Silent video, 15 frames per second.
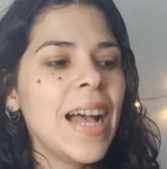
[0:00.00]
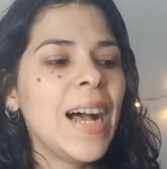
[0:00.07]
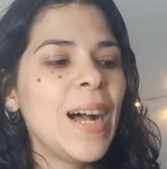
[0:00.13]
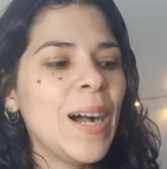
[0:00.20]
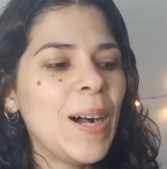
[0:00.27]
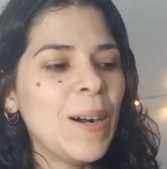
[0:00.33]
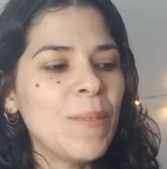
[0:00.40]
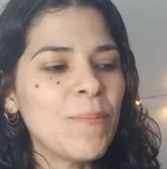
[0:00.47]

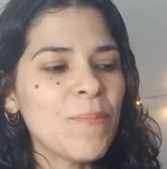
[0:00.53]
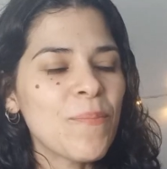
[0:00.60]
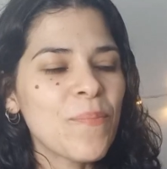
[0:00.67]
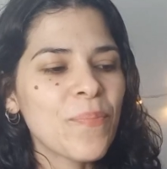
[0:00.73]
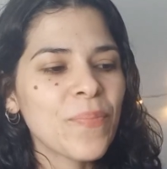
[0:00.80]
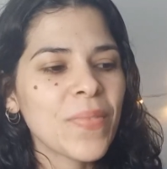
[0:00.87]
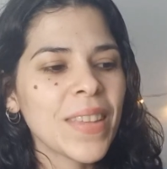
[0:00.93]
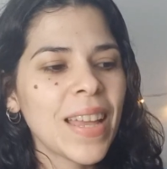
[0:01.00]

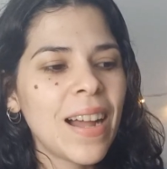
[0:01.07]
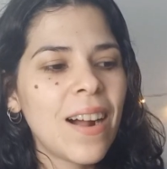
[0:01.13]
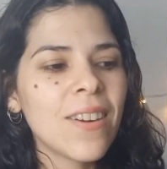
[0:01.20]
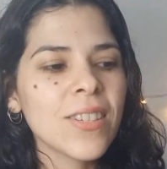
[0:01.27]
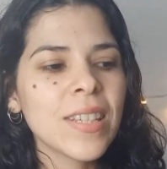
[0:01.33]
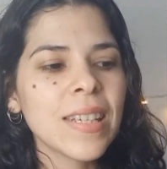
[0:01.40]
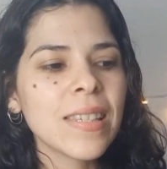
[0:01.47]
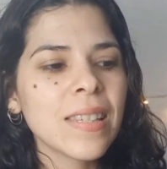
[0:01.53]
um,
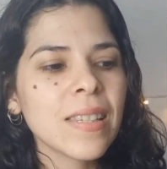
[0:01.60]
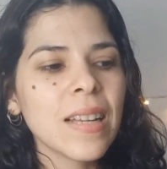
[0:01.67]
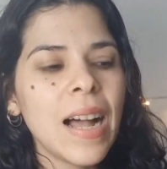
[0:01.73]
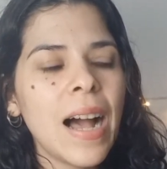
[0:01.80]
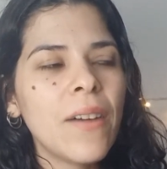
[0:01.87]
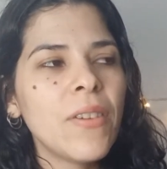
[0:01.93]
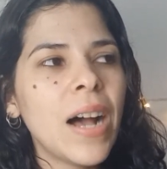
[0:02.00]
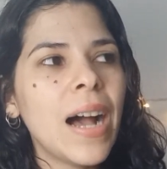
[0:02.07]
artists
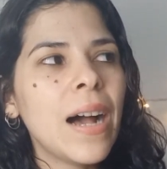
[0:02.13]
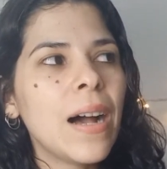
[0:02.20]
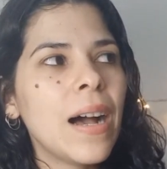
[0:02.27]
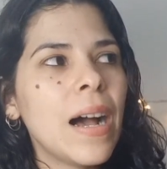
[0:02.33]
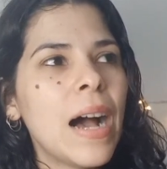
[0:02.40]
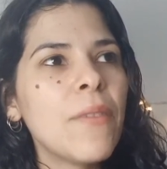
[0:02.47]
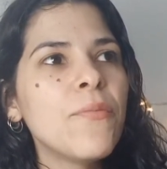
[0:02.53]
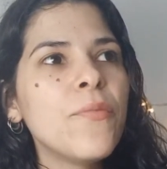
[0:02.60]
have
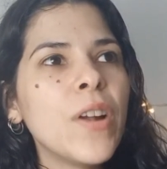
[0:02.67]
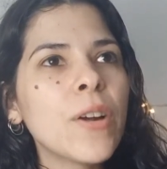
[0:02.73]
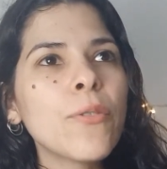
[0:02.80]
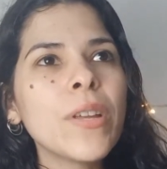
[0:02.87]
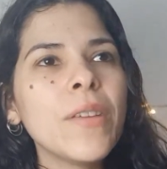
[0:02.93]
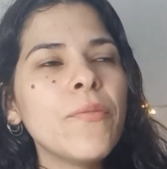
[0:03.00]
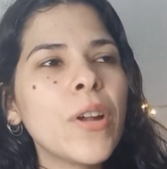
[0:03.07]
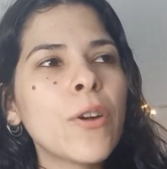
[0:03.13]
a, a,
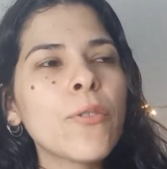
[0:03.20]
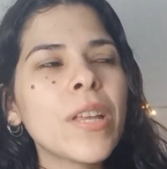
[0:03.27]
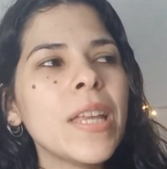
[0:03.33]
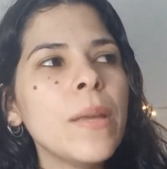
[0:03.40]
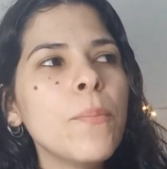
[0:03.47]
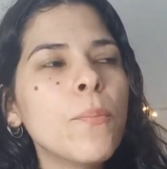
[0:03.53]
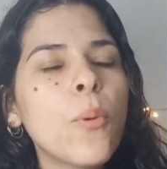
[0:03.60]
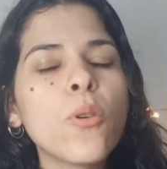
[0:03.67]
very, very
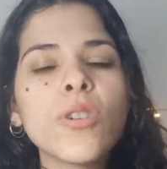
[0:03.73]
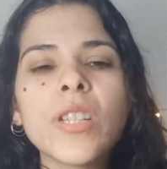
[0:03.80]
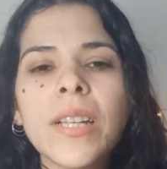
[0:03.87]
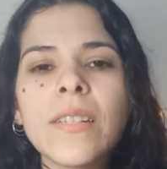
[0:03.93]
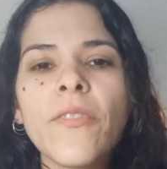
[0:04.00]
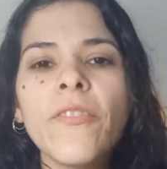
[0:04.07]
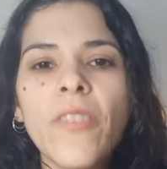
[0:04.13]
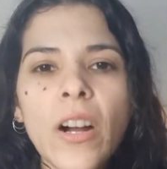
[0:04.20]

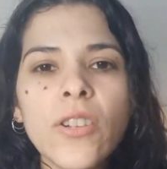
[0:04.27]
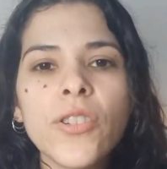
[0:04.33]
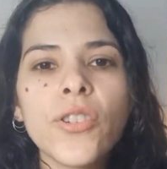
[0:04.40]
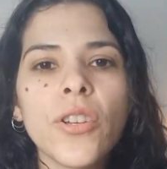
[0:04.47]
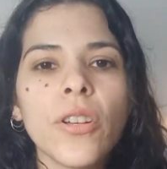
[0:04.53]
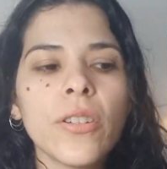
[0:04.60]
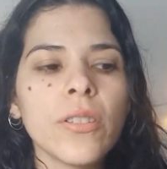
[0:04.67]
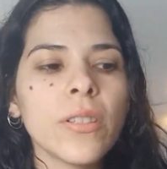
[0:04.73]
important
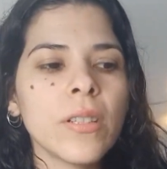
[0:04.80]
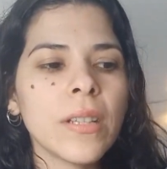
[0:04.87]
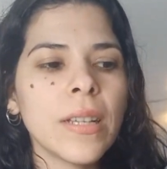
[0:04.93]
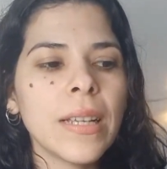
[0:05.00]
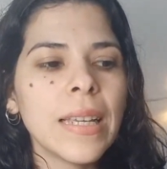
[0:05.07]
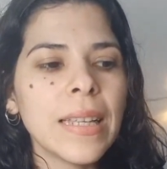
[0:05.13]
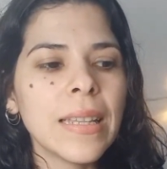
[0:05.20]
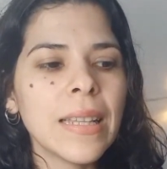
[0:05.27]
function
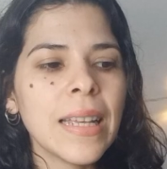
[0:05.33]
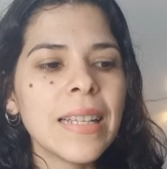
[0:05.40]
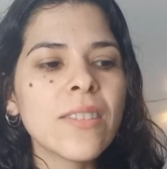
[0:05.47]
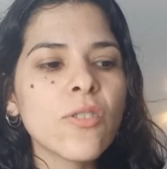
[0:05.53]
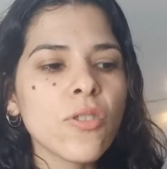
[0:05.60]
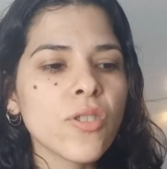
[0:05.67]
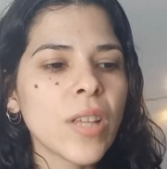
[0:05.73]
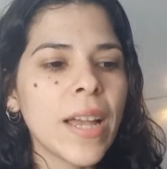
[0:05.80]
in, in
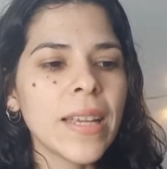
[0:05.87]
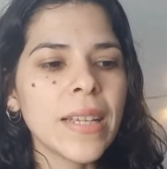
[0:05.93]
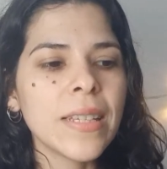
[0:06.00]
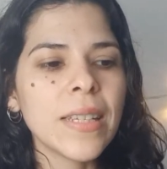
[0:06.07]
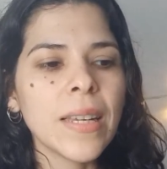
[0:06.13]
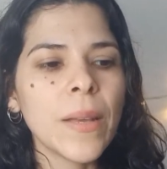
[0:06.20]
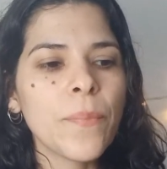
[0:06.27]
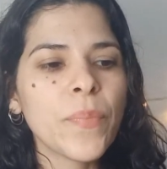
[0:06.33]

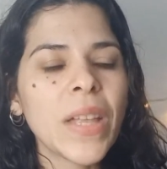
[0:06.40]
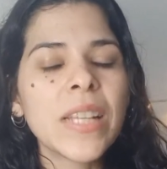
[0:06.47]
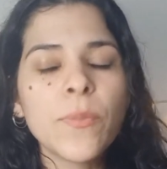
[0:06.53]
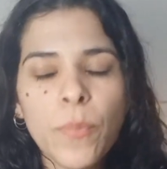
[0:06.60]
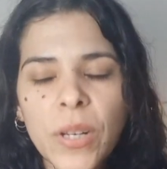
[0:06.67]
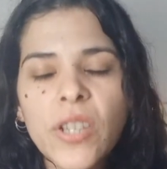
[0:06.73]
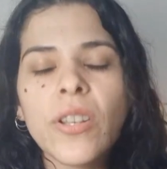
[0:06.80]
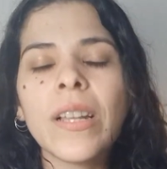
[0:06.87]
society,
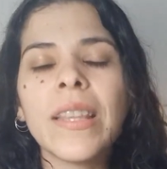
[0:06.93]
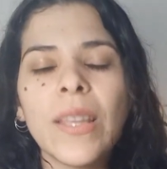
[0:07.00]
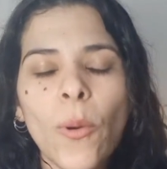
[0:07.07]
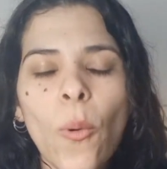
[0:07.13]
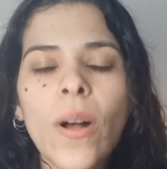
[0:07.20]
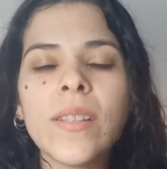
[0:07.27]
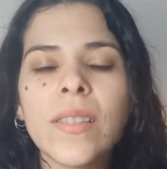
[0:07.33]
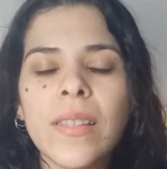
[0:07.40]
especially the
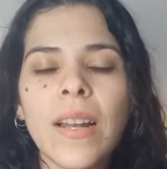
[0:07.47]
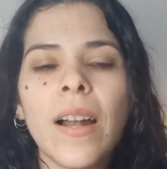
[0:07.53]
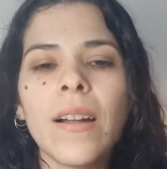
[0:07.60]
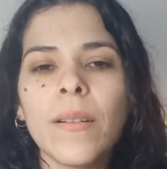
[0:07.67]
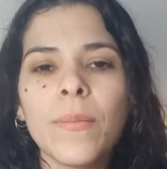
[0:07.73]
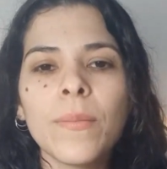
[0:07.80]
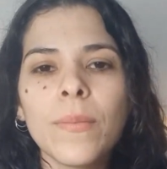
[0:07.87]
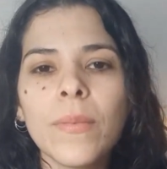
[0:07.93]
ones that
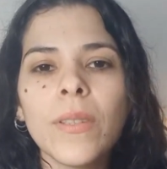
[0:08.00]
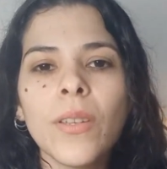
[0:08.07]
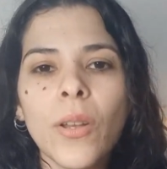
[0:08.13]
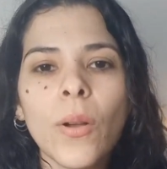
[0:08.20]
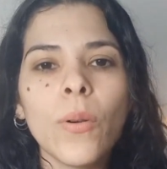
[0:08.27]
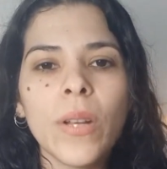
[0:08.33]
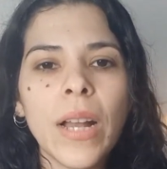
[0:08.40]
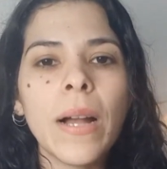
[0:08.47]
are, you
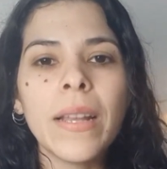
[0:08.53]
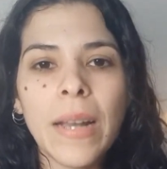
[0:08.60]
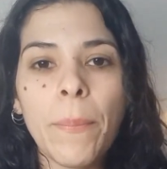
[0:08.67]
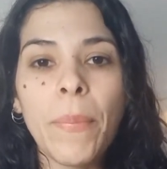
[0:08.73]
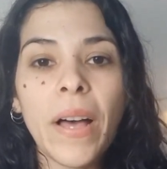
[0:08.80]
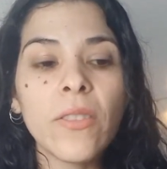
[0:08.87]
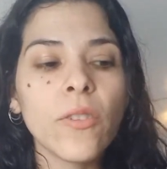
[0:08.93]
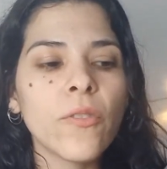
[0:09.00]
know, in a, in a
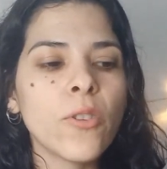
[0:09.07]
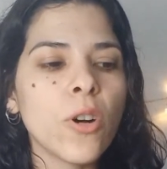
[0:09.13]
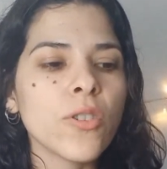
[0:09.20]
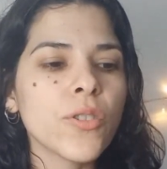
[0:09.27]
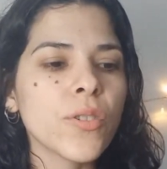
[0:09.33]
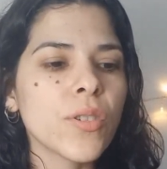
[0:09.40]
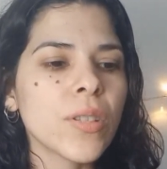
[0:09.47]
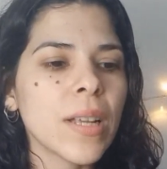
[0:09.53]
path of
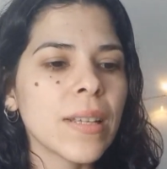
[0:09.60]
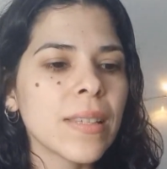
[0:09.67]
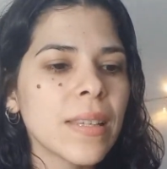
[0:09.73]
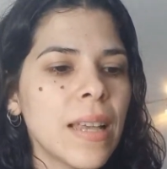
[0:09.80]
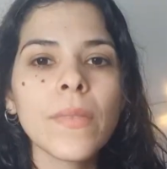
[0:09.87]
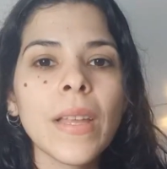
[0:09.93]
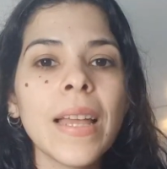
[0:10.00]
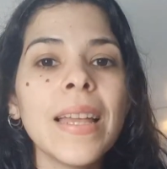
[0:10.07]
consciousness.
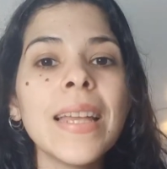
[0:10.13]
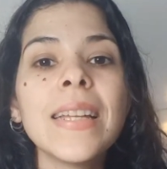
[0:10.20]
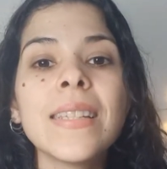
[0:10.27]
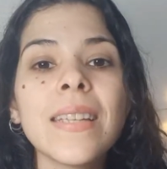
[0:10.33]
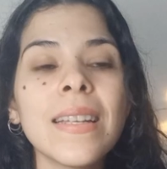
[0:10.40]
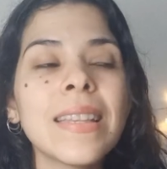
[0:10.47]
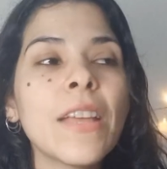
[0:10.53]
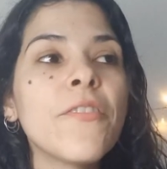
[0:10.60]

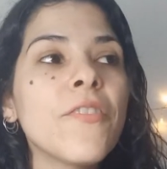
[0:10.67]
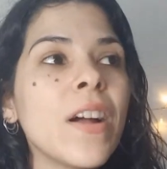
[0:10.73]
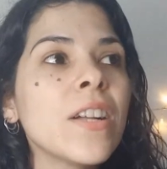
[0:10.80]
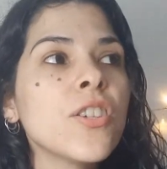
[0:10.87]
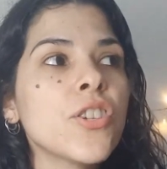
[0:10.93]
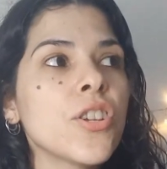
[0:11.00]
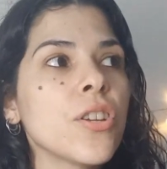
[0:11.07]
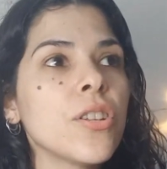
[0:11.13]
And the
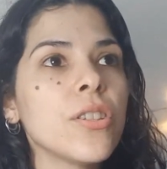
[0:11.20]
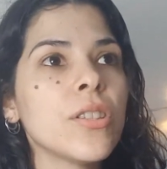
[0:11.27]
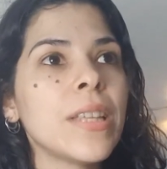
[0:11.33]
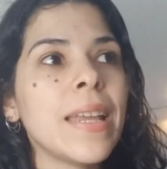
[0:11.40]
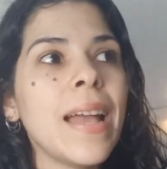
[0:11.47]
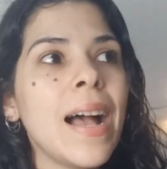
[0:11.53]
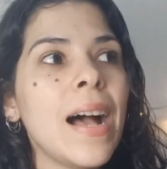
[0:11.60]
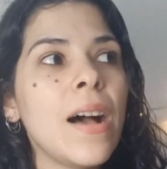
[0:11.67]
function
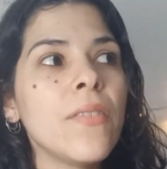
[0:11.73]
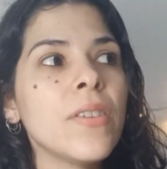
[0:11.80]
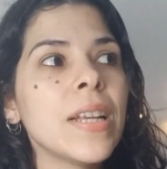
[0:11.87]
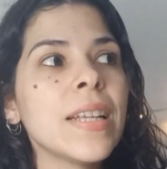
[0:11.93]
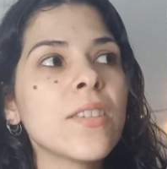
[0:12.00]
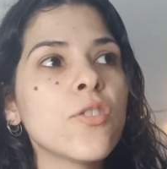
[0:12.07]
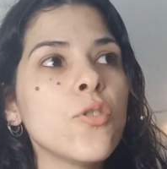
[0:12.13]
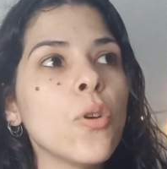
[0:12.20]
they have
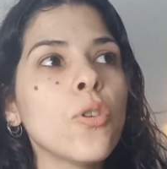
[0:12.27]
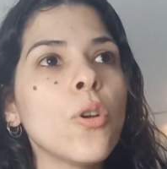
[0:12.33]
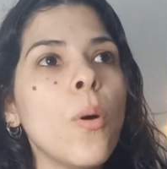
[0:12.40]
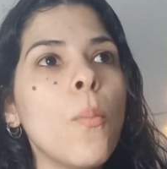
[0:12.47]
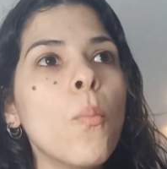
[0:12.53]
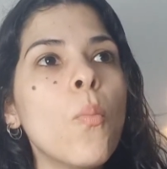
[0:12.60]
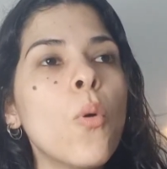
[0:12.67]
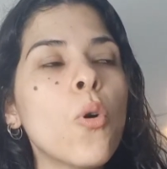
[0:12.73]
is
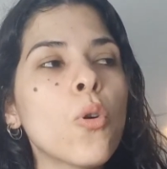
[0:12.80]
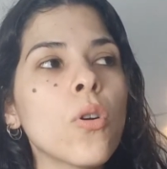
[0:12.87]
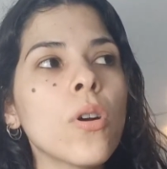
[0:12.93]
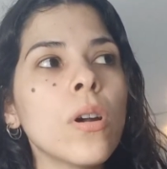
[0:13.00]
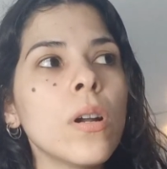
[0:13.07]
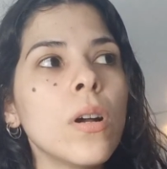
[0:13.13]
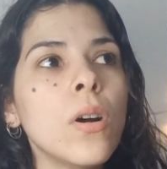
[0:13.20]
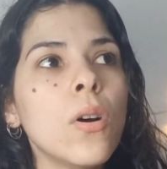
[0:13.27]
not
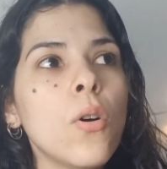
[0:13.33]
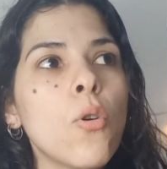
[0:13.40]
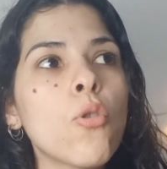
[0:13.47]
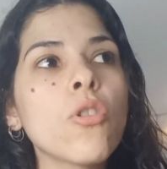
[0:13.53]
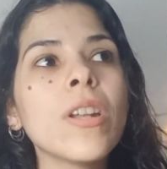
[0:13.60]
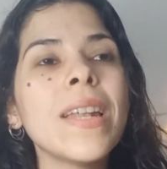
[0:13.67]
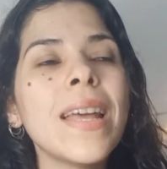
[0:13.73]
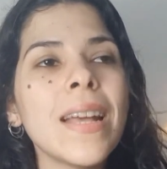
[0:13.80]
more
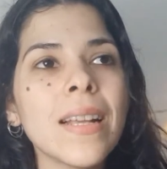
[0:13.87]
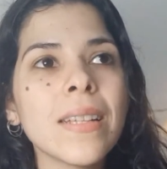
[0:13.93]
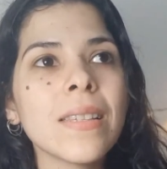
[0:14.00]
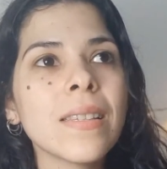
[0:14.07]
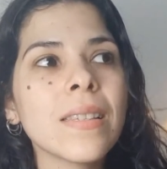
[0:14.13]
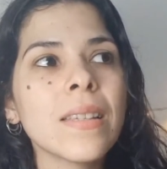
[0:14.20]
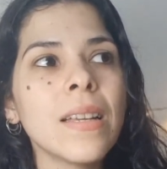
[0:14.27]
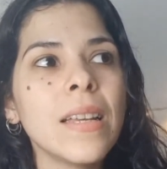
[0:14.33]
or
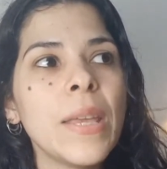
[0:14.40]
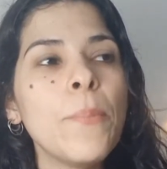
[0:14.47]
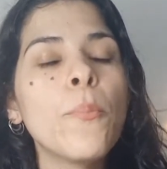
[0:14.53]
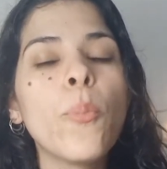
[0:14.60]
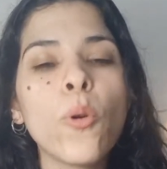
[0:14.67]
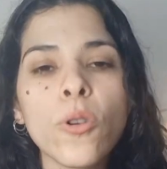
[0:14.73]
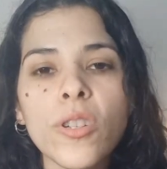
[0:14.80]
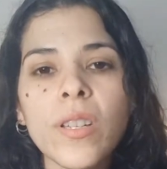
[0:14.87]
less
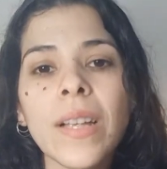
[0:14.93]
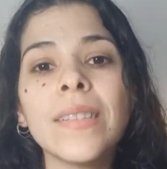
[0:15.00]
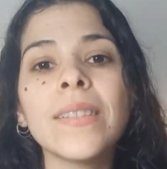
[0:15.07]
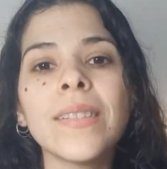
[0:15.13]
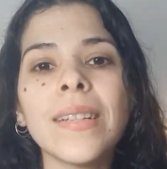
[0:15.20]
important